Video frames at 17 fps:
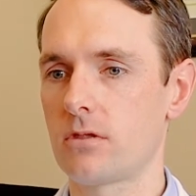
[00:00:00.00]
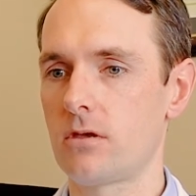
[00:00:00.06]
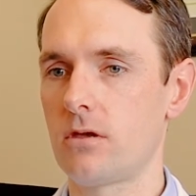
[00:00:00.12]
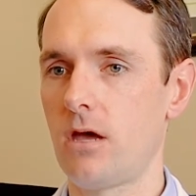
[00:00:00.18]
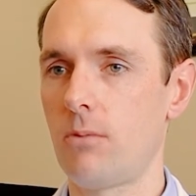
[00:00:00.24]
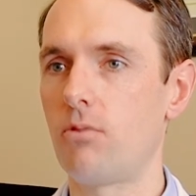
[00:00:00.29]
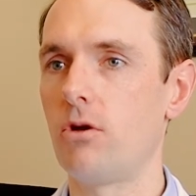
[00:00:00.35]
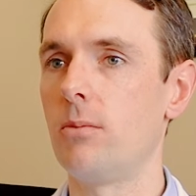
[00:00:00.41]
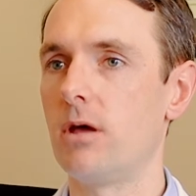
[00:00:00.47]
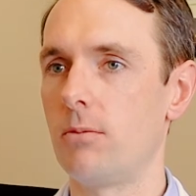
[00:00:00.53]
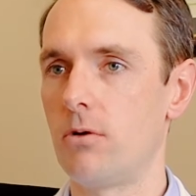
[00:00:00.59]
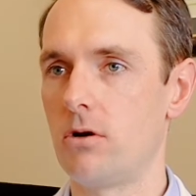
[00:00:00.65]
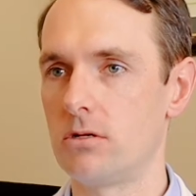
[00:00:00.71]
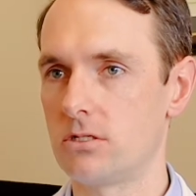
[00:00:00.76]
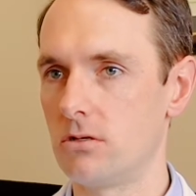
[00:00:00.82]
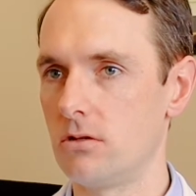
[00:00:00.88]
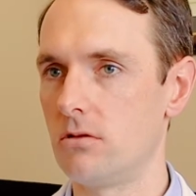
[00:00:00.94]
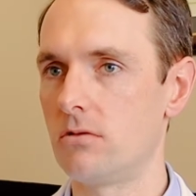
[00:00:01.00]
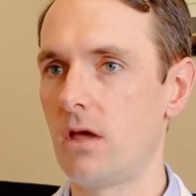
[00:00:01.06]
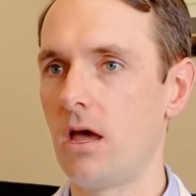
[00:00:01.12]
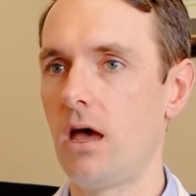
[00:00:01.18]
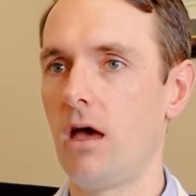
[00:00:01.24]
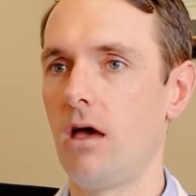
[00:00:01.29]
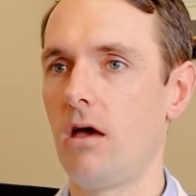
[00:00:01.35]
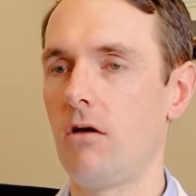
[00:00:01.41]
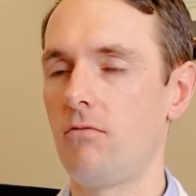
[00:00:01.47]

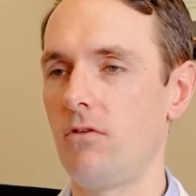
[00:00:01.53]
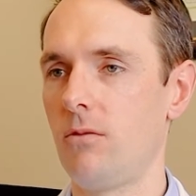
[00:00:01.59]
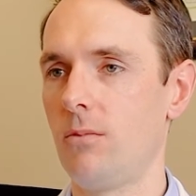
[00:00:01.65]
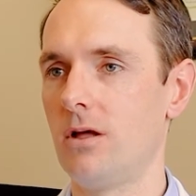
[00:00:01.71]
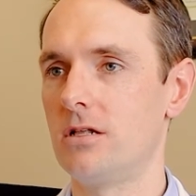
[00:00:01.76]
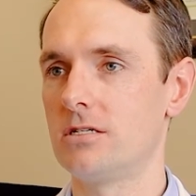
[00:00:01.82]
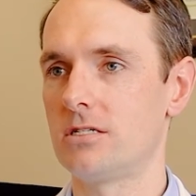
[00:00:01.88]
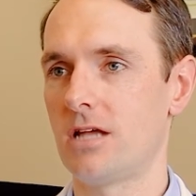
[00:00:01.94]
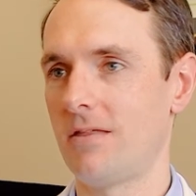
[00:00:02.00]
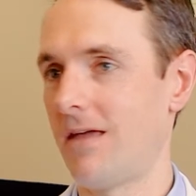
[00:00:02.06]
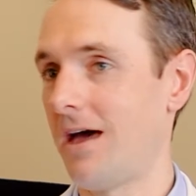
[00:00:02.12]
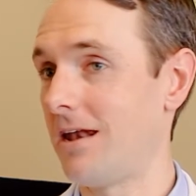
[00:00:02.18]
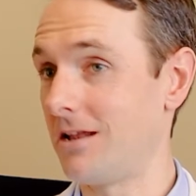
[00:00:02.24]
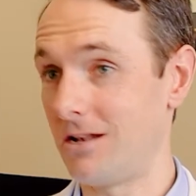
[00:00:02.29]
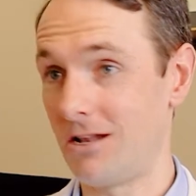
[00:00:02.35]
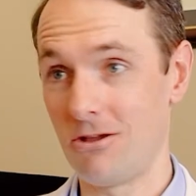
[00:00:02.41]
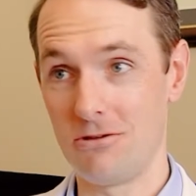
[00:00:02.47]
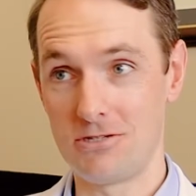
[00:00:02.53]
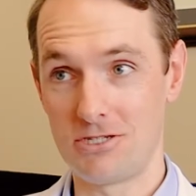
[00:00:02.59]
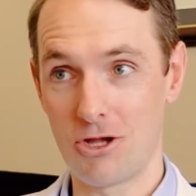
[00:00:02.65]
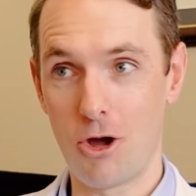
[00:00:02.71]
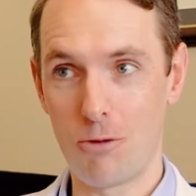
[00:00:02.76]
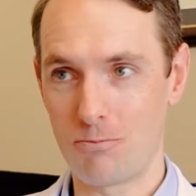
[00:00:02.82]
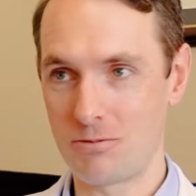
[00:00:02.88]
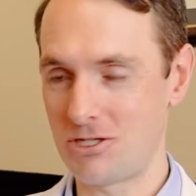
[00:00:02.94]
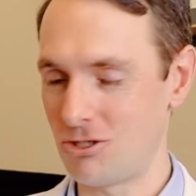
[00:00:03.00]
premenopausal females. And that includes
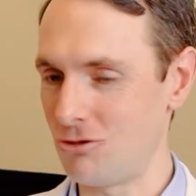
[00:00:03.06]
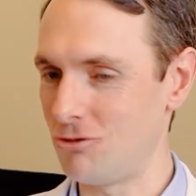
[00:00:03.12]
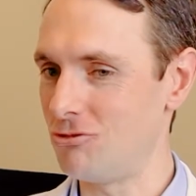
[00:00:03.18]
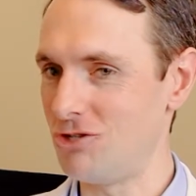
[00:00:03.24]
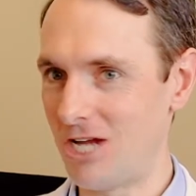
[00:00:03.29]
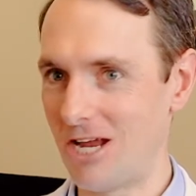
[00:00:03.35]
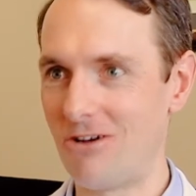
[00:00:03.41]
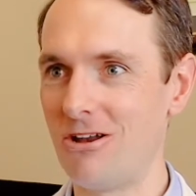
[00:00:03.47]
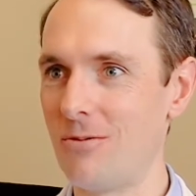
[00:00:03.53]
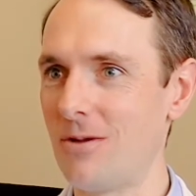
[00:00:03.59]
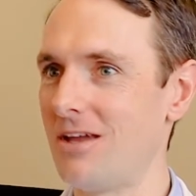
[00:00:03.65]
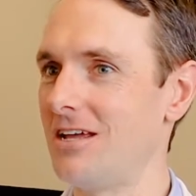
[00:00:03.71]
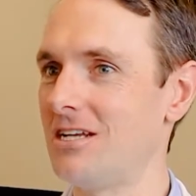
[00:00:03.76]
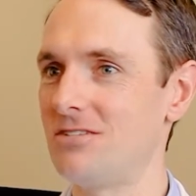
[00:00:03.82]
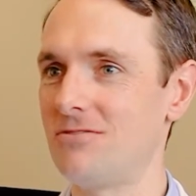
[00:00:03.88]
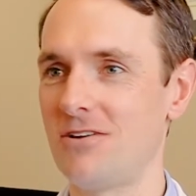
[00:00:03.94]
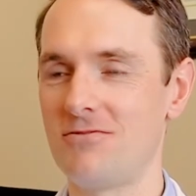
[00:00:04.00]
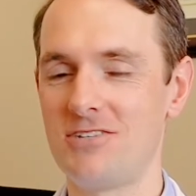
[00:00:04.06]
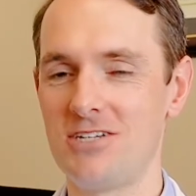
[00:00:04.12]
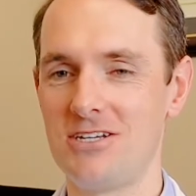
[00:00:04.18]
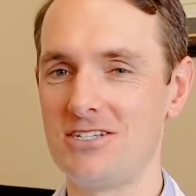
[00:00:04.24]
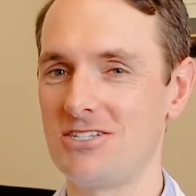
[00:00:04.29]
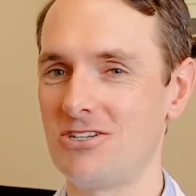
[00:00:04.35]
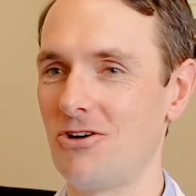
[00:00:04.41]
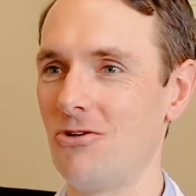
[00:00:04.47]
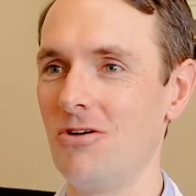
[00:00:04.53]
up to generally about age 50.
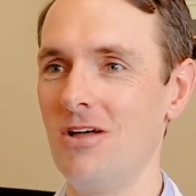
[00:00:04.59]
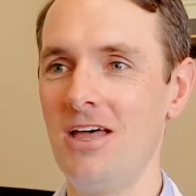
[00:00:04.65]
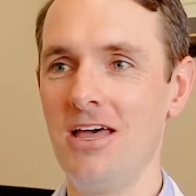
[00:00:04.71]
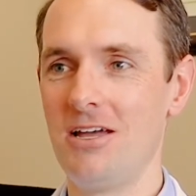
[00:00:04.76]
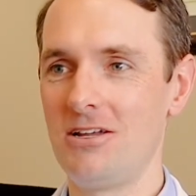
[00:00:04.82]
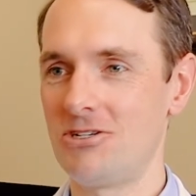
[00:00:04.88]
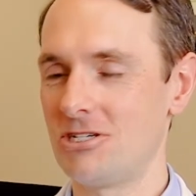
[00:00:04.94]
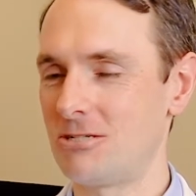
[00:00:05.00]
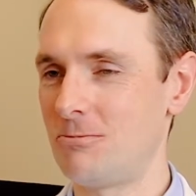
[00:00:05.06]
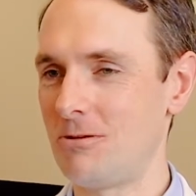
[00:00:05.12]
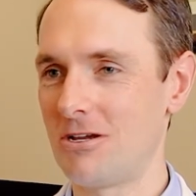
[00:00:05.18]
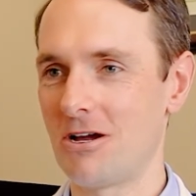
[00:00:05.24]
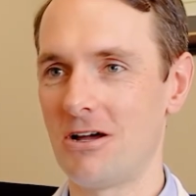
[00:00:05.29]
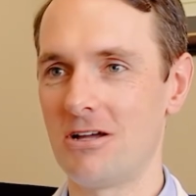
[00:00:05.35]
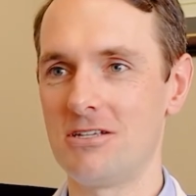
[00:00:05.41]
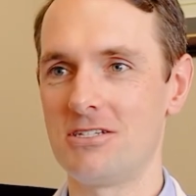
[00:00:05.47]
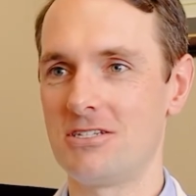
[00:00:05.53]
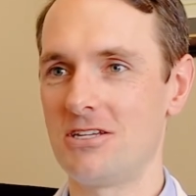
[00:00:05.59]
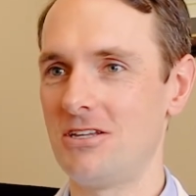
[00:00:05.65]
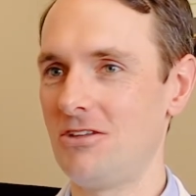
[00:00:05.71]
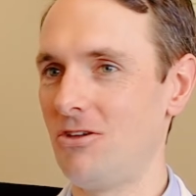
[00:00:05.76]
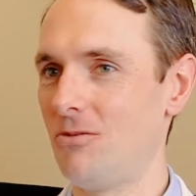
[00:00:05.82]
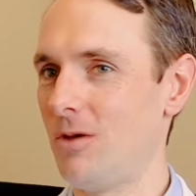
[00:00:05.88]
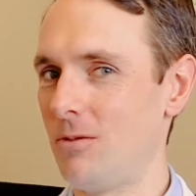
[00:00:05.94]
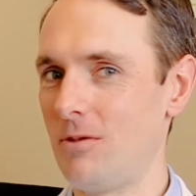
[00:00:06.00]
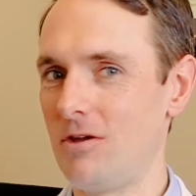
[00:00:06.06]
So just because
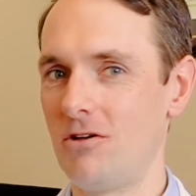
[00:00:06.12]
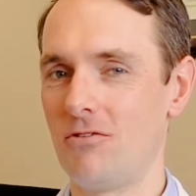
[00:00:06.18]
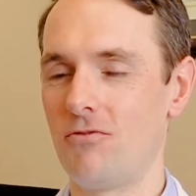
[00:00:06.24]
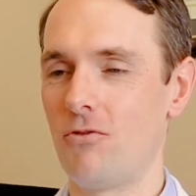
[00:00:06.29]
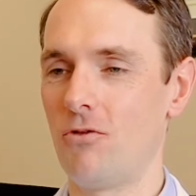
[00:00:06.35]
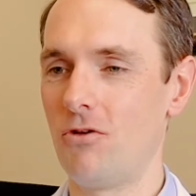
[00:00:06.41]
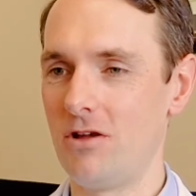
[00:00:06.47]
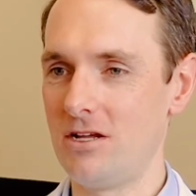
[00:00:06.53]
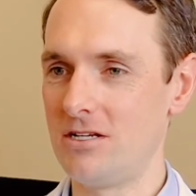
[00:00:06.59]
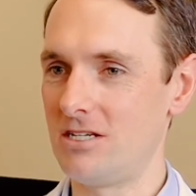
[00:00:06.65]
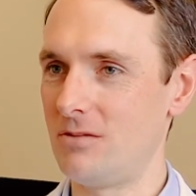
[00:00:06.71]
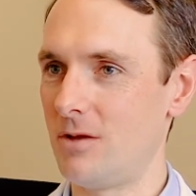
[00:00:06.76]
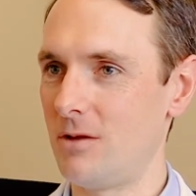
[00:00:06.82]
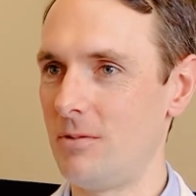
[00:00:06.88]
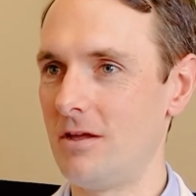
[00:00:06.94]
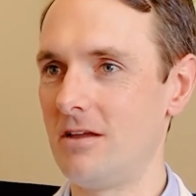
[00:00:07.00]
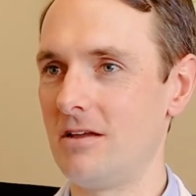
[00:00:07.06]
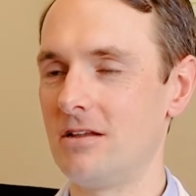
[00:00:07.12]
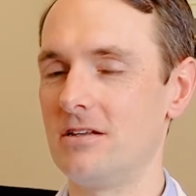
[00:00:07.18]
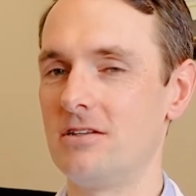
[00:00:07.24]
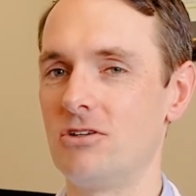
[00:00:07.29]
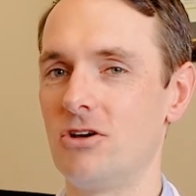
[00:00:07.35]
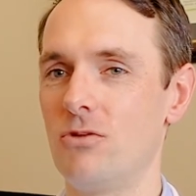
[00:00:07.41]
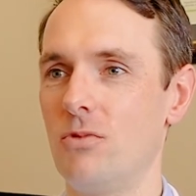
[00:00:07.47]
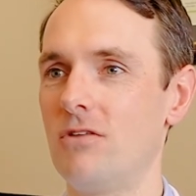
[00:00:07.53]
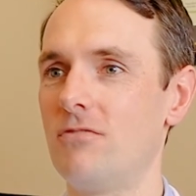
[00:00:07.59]
you may be in your 40s, you may be
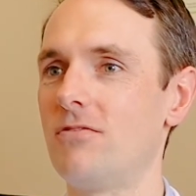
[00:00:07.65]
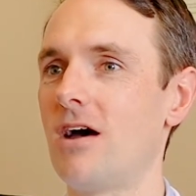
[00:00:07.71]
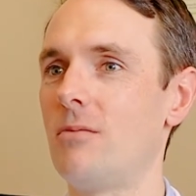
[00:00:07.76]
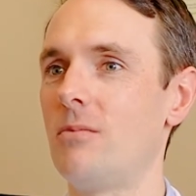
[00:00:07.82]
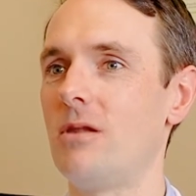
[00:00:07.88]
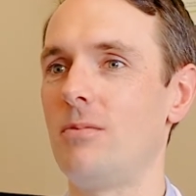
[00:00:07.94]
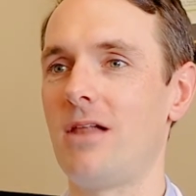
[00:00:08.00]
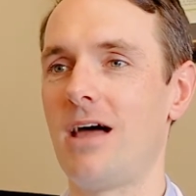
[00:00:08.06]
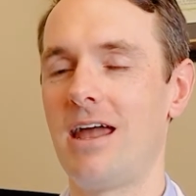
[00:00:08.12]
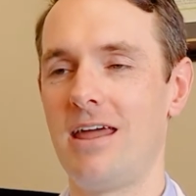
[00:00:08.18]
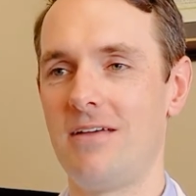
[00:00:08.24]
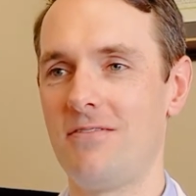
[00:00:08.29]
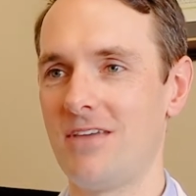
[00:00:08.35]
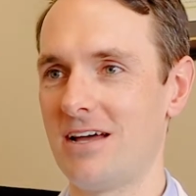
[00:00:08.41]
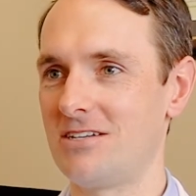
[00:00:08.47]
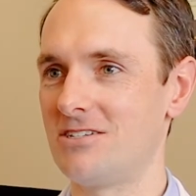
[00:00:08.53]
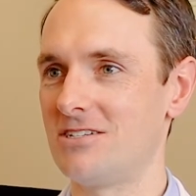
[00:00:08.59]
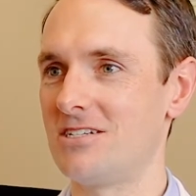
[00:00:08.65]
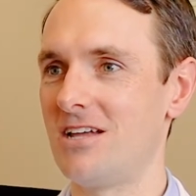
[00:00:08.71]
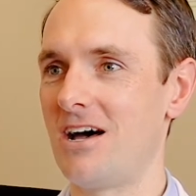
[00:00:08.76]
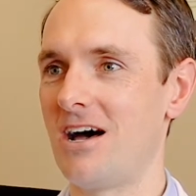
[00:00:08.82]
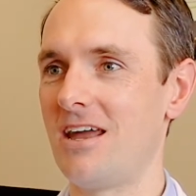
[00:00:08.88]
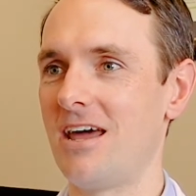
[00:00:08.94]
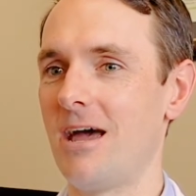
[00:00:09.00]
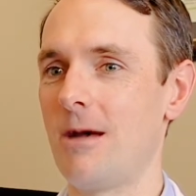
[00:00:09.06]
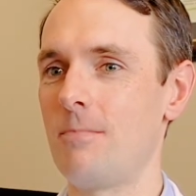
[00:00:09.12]
done with family planning, that does
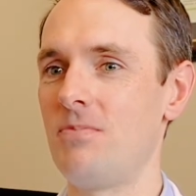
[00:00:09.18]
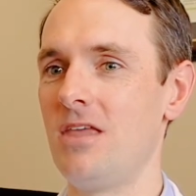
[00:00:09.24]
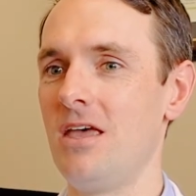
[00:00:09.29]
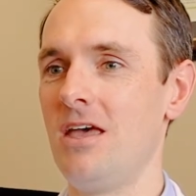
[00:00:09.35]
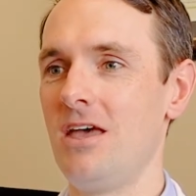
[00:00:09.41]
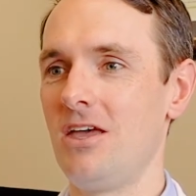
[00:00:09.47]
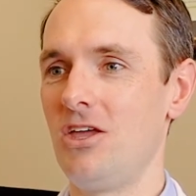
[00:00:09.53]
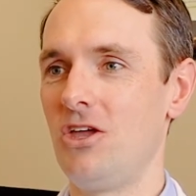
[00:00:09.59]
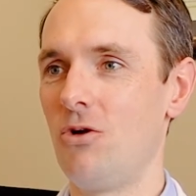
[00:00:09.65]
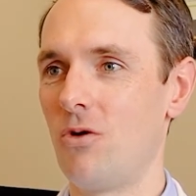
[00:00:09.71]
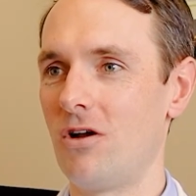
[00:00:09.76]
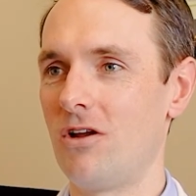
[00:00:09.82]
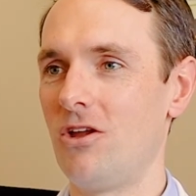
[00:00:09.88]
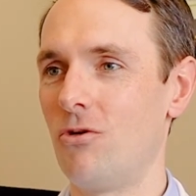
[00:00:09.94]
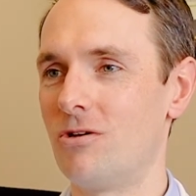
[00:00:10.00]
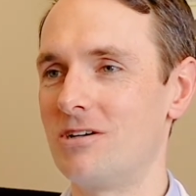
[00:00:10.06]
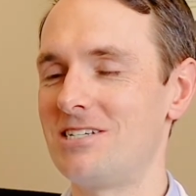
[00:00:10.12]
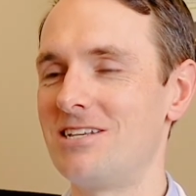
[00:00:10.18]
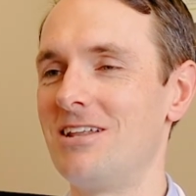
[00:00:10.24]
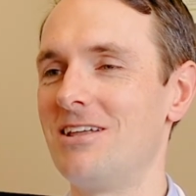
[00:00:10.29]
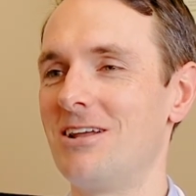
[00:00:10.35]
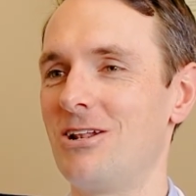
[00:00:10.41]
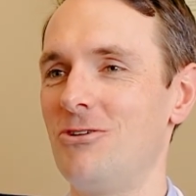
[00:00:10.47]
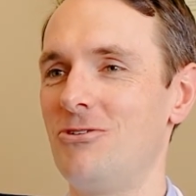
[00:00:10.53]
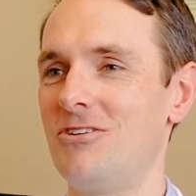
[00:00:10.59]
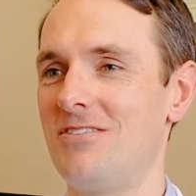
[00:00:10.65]
not, you are still
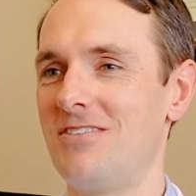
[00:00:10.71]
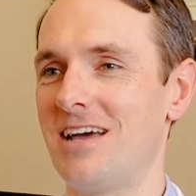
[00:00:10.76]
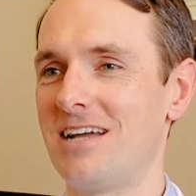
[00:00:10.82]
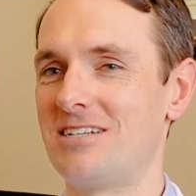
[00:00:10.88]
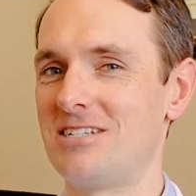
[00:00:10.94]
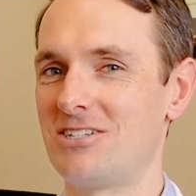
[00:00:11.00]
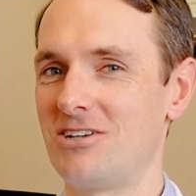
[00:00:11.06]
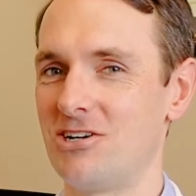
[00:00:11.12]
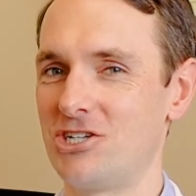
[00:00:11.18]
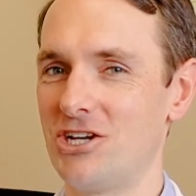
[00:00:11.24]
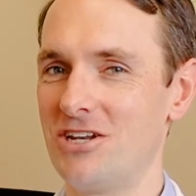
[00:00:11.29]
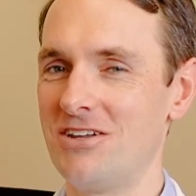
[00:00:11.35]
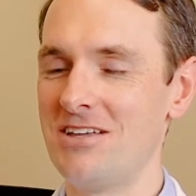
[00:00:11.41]
included in that discussion.